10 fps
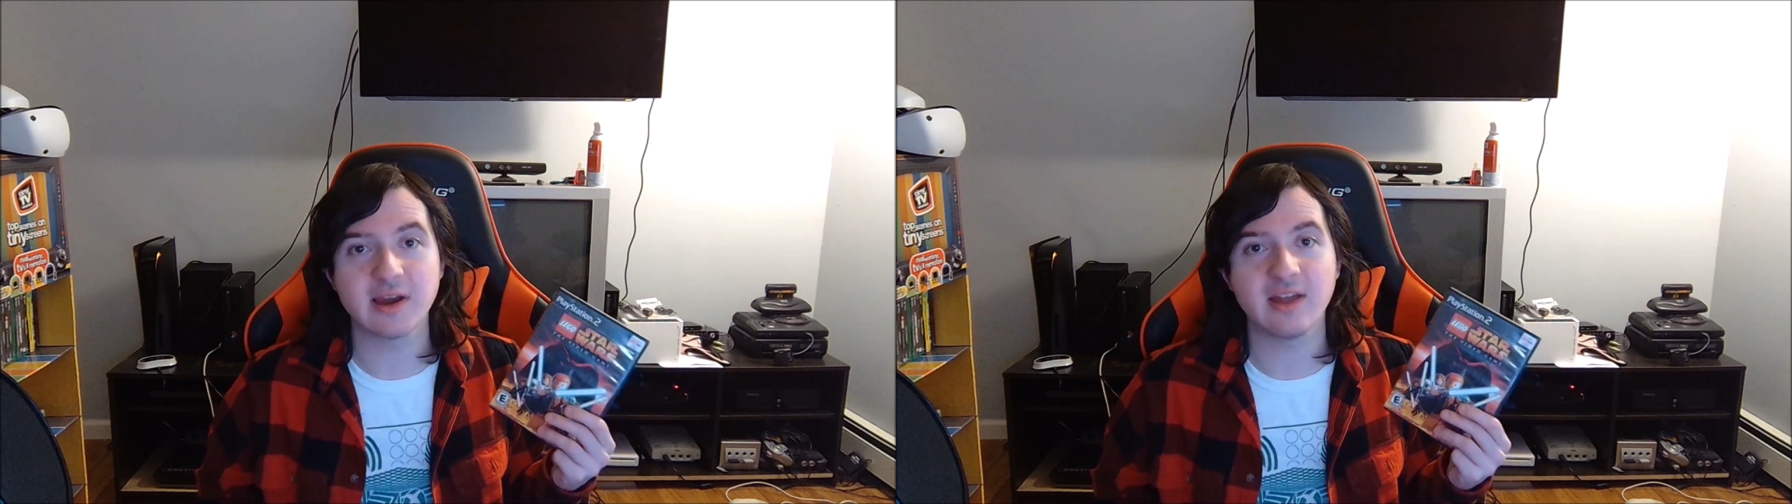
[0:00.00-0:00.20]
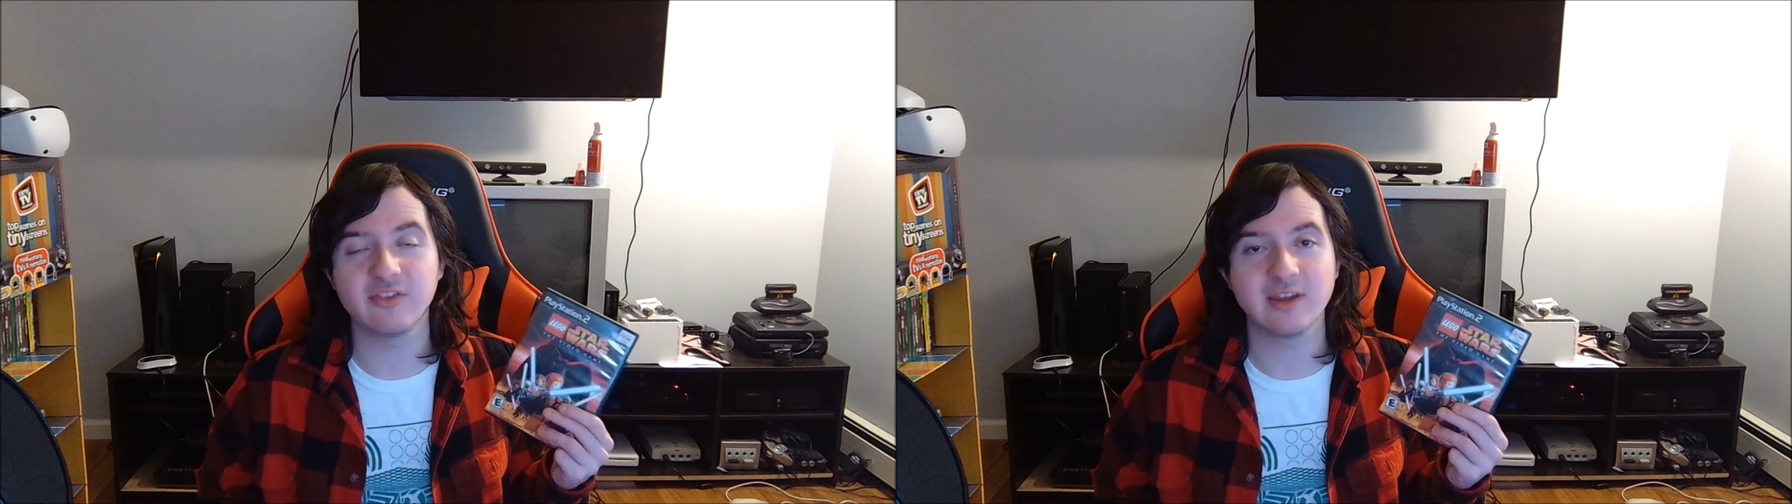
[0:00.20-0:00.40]

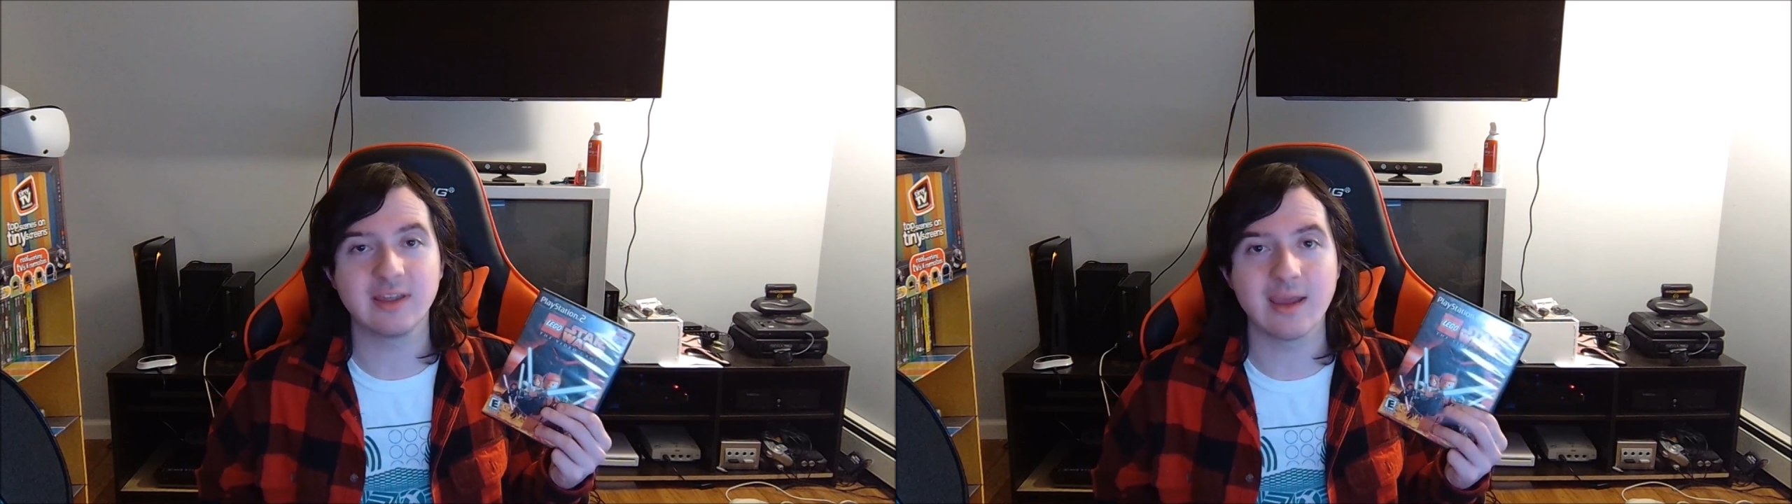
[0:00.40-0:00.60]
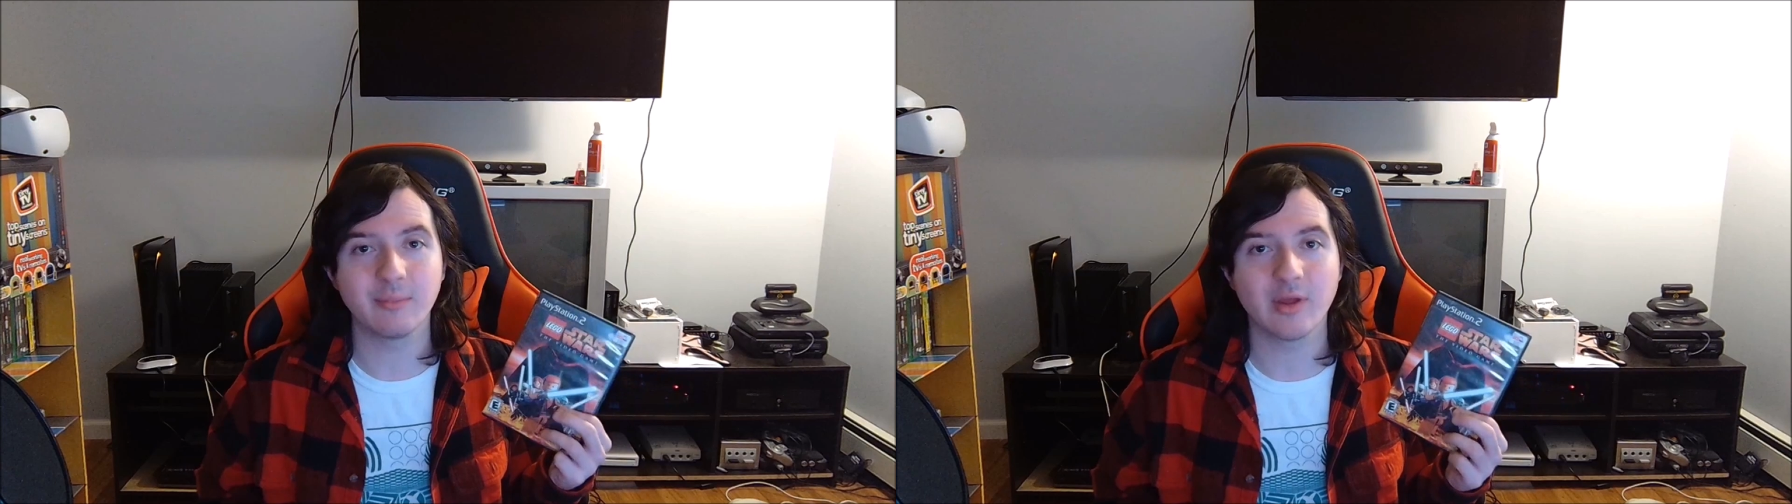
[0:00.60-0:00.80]
I'd say,
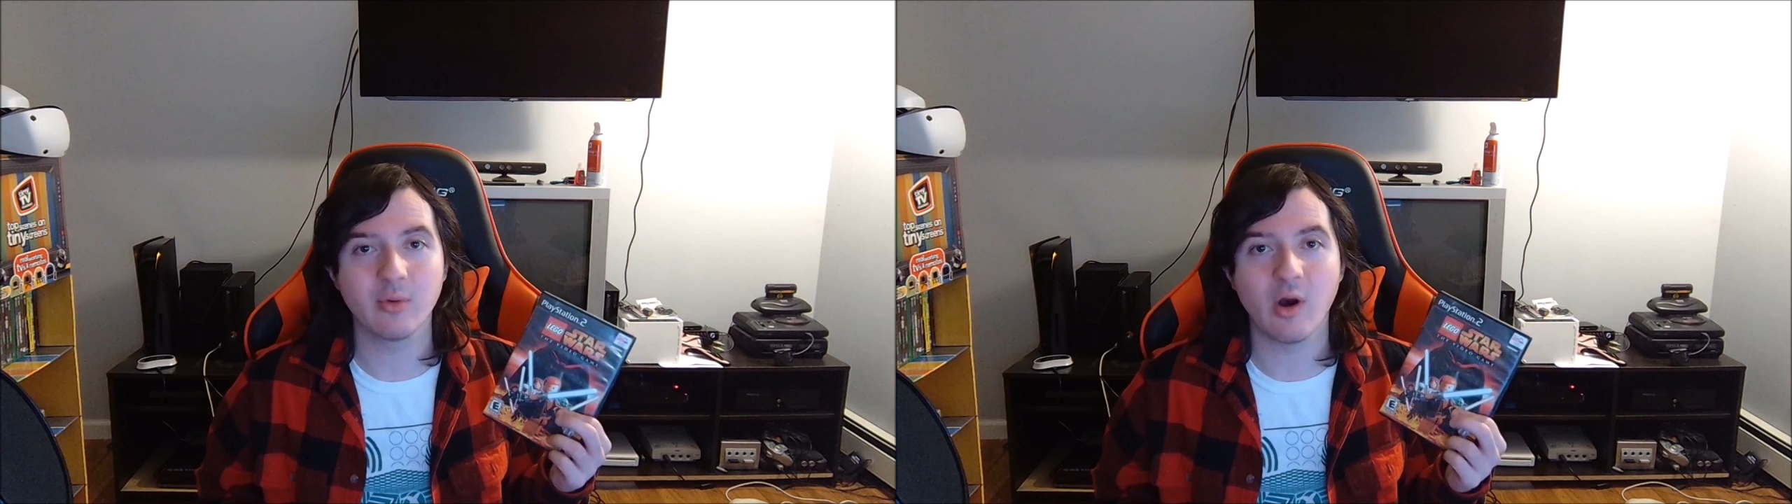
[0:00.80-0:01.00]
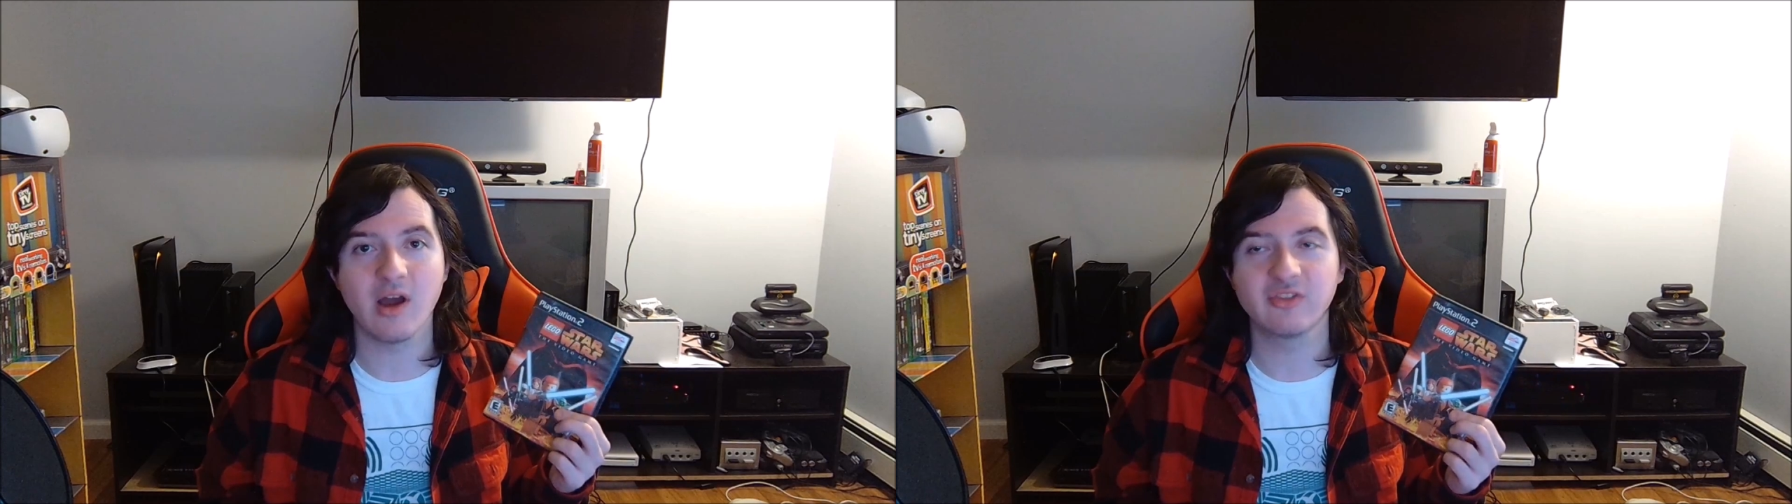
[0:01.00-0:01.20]

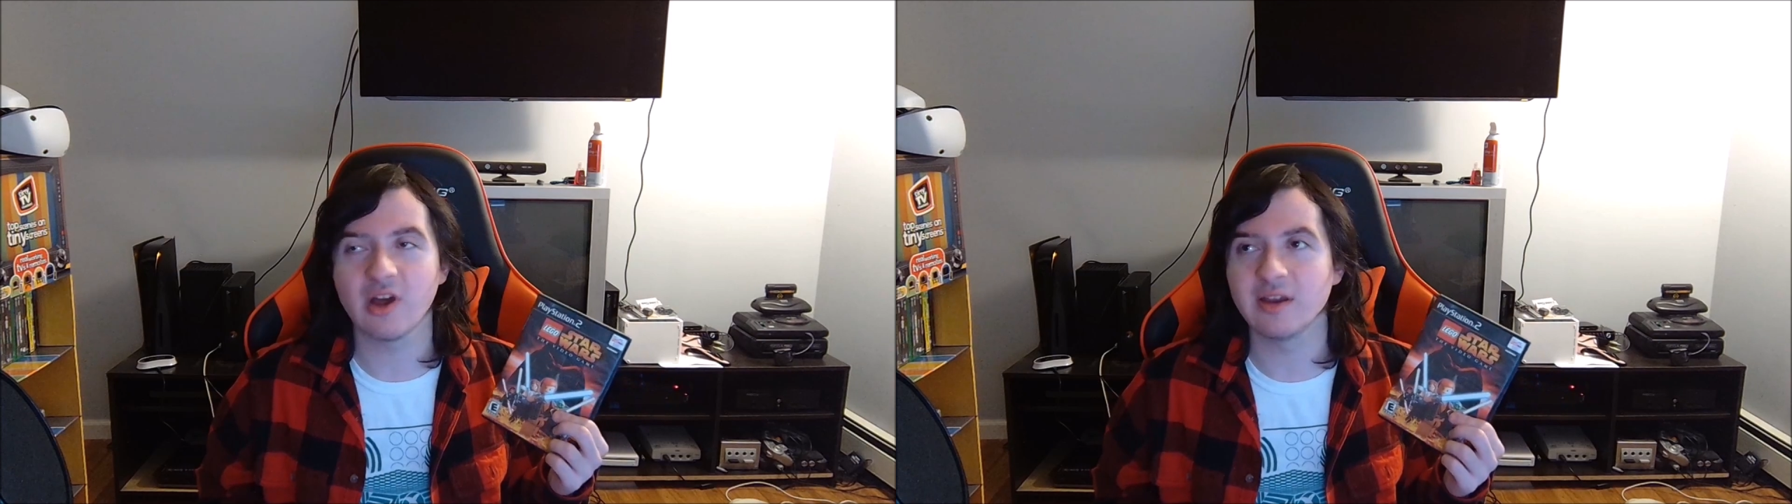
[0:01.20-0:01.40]
gameplay-wise.